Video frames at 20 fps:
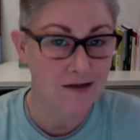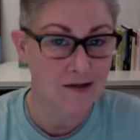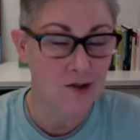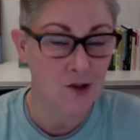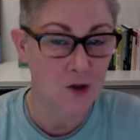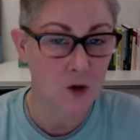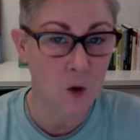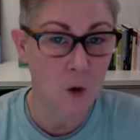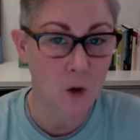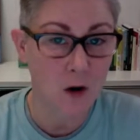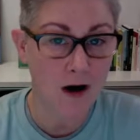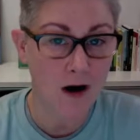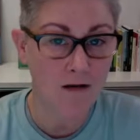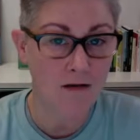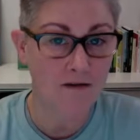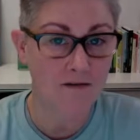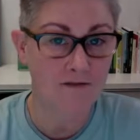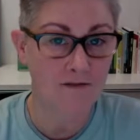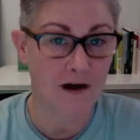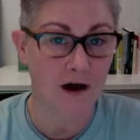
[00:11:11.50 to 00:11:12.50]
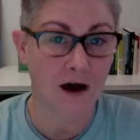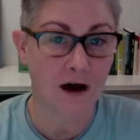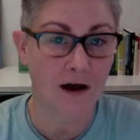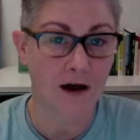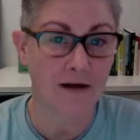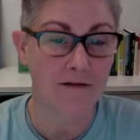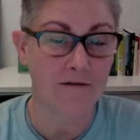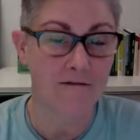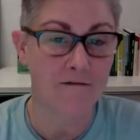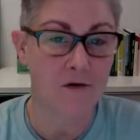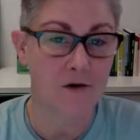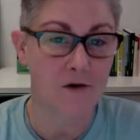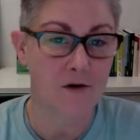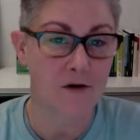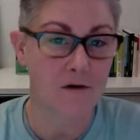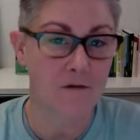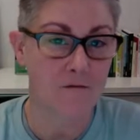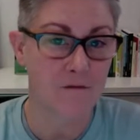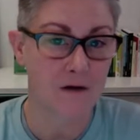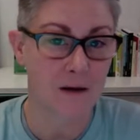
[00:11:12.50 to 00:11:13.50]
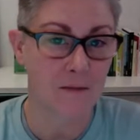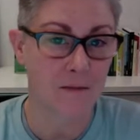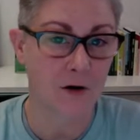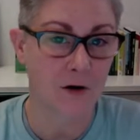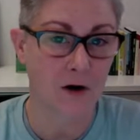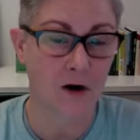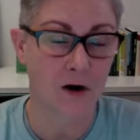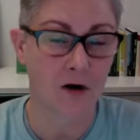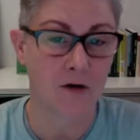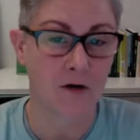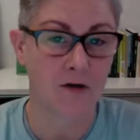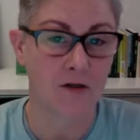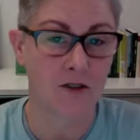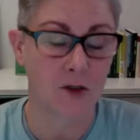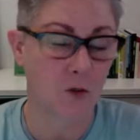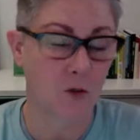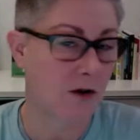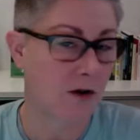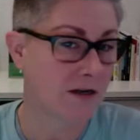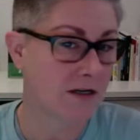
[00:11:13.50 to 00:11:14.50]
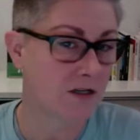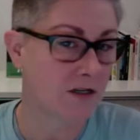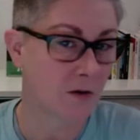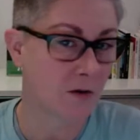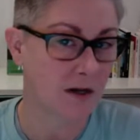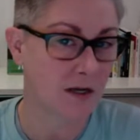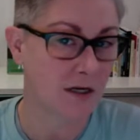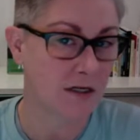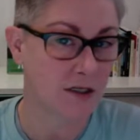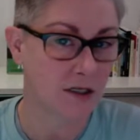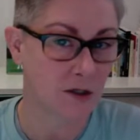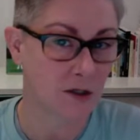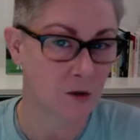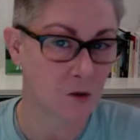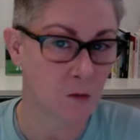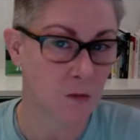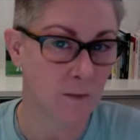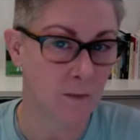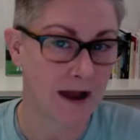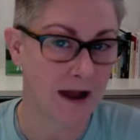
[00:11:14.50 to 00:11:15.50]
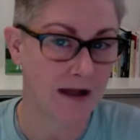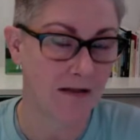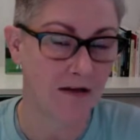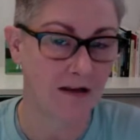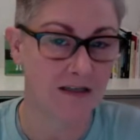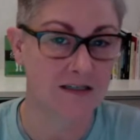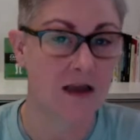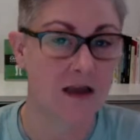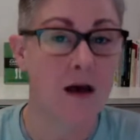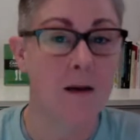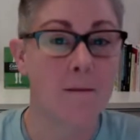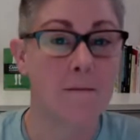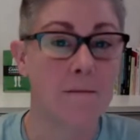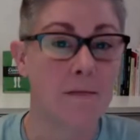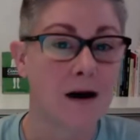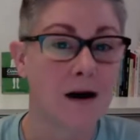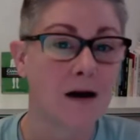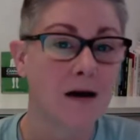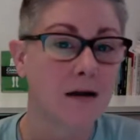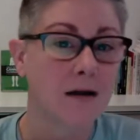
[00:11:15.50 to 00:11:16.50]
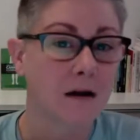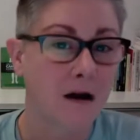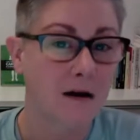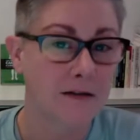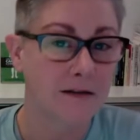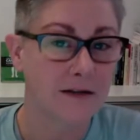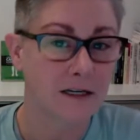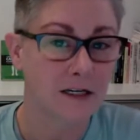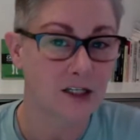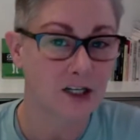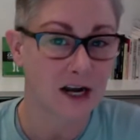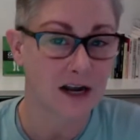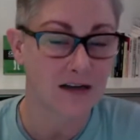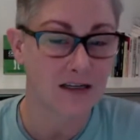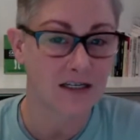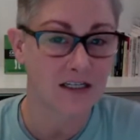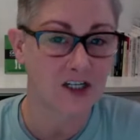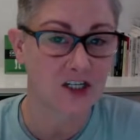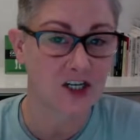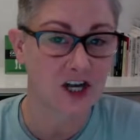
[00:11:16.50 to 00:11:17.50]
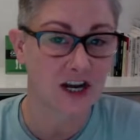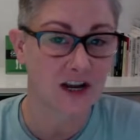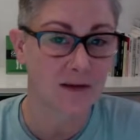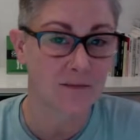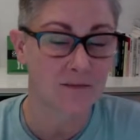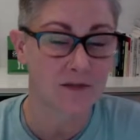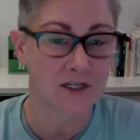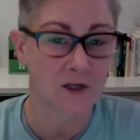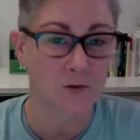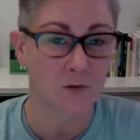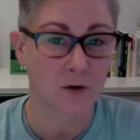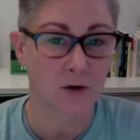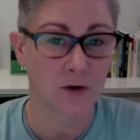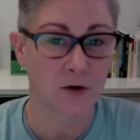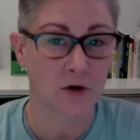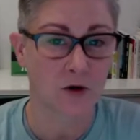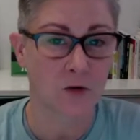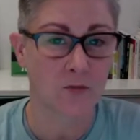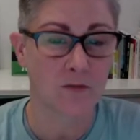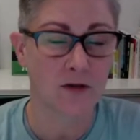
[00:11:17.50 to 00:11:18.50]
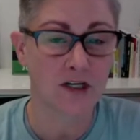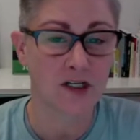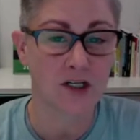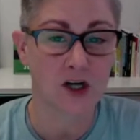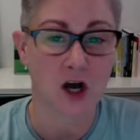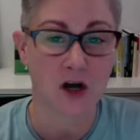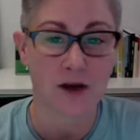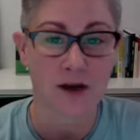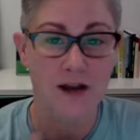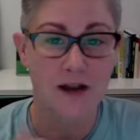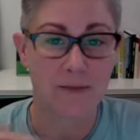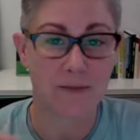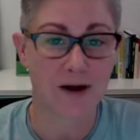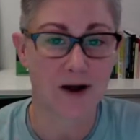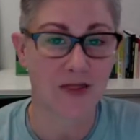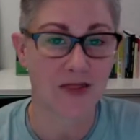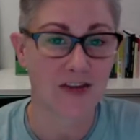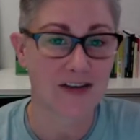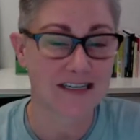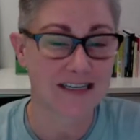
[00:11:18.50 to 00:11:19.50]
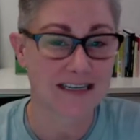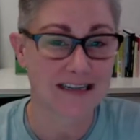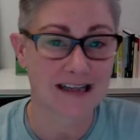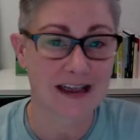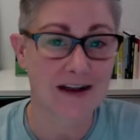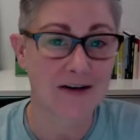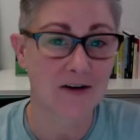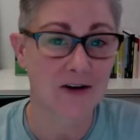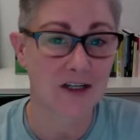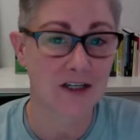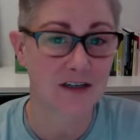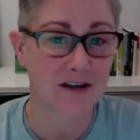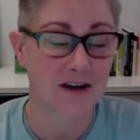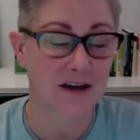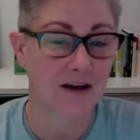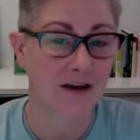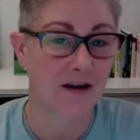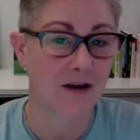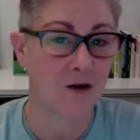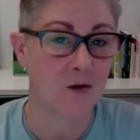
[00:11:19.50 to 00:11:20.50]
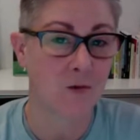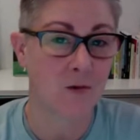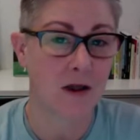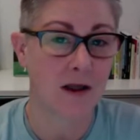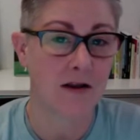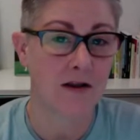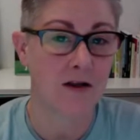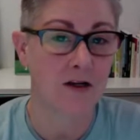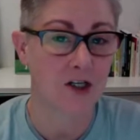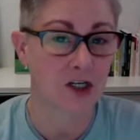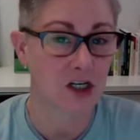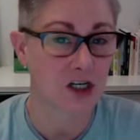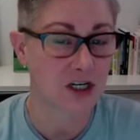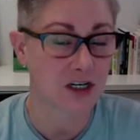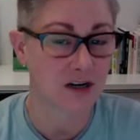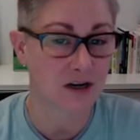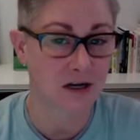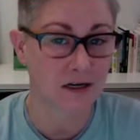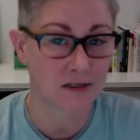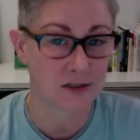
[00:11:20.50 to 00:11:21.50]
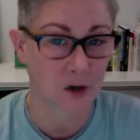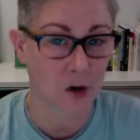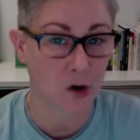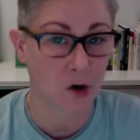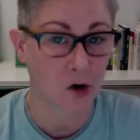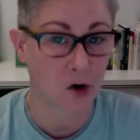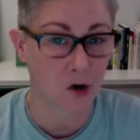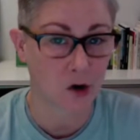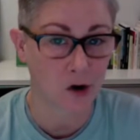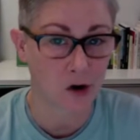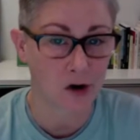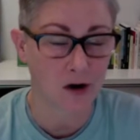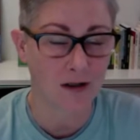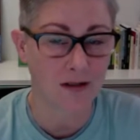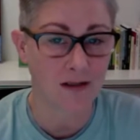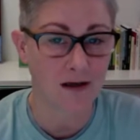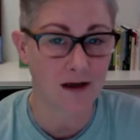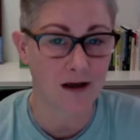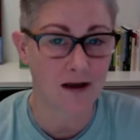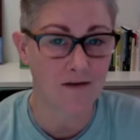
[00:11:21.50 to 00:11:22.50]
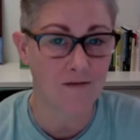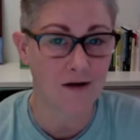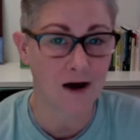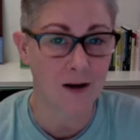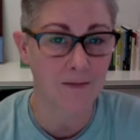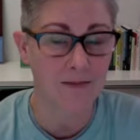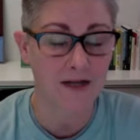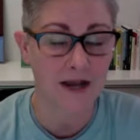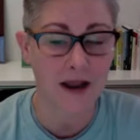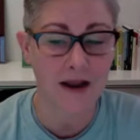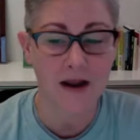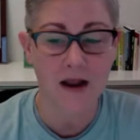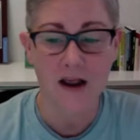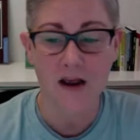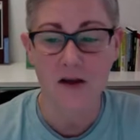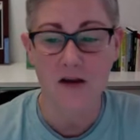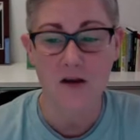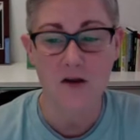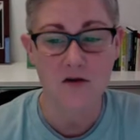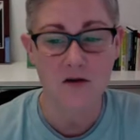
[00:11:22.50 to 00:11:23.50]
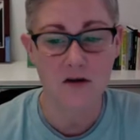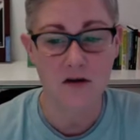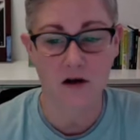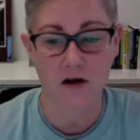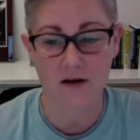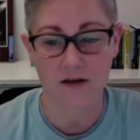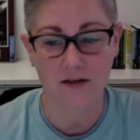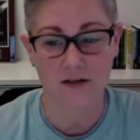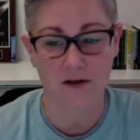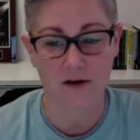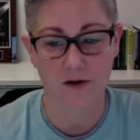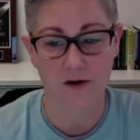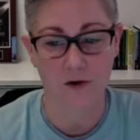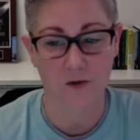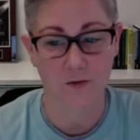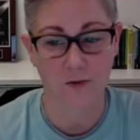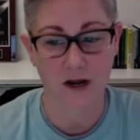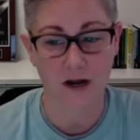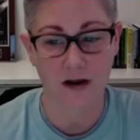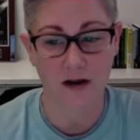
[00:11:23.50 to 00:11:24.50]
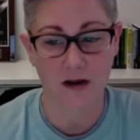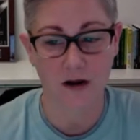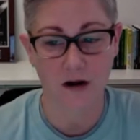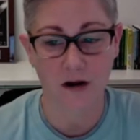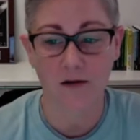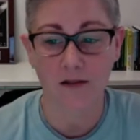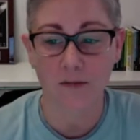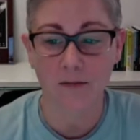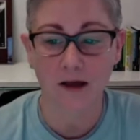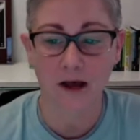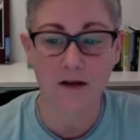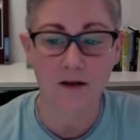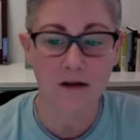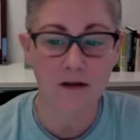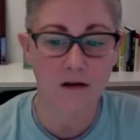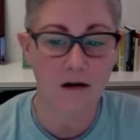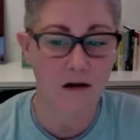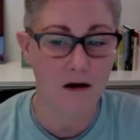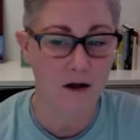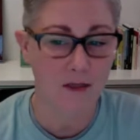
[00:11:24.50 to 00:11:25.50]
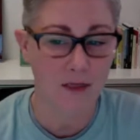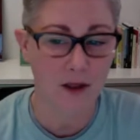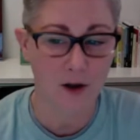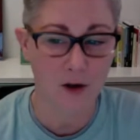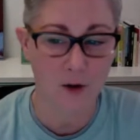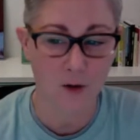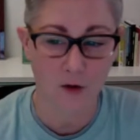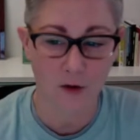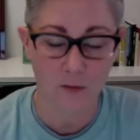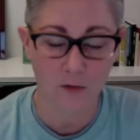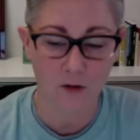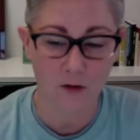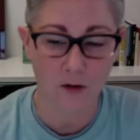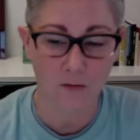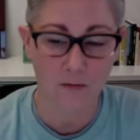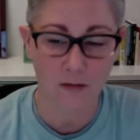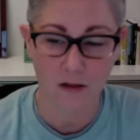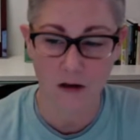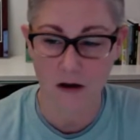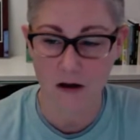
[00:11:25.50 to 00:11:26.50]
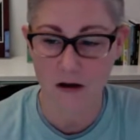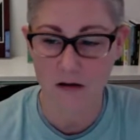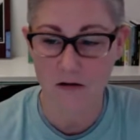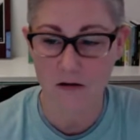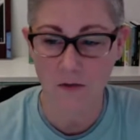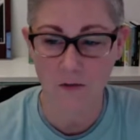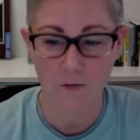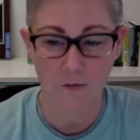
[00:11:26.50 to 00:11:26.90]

to qualify for November twenty twenty-two ballots. My colleague Jax James will be talking about this later today when she does her live update. You can also read all about it on the NORML blog